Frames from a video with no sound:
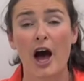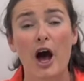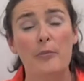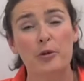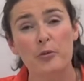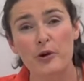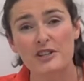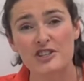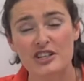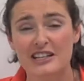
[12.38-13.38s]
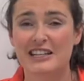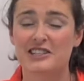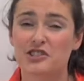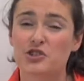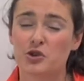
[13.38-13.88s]
A proportion is
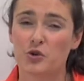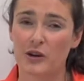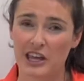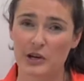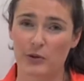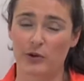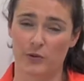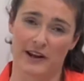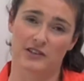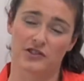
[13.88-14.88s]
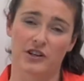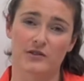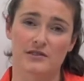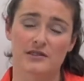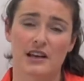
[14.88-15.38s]
two equal
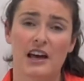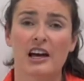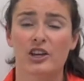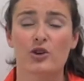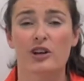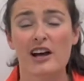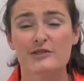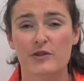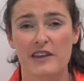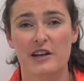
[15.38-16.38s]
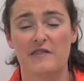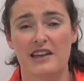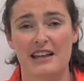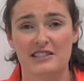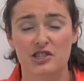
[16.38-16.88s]
ratios. You can also think of it
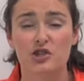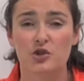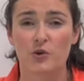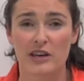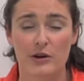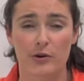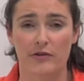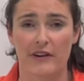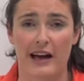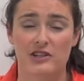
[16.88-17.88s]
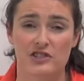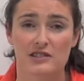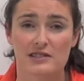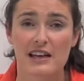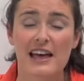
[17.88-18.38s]
as two equal
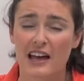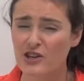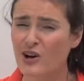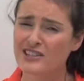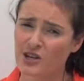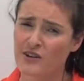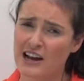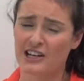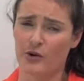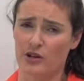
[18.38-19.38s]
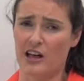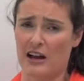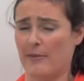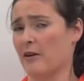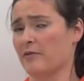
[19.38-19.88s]
fractions. And you guys already know a lot
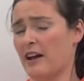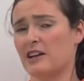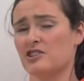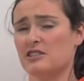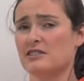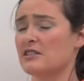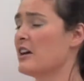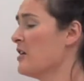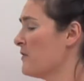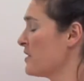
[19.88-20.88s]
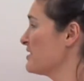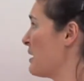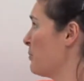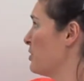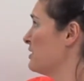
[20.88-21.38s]
about fractions. For
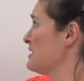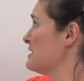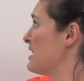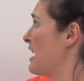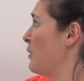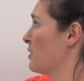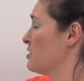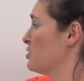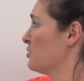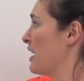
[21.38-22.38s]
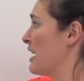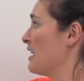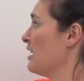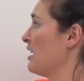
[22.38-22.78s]
example, let's say I were to write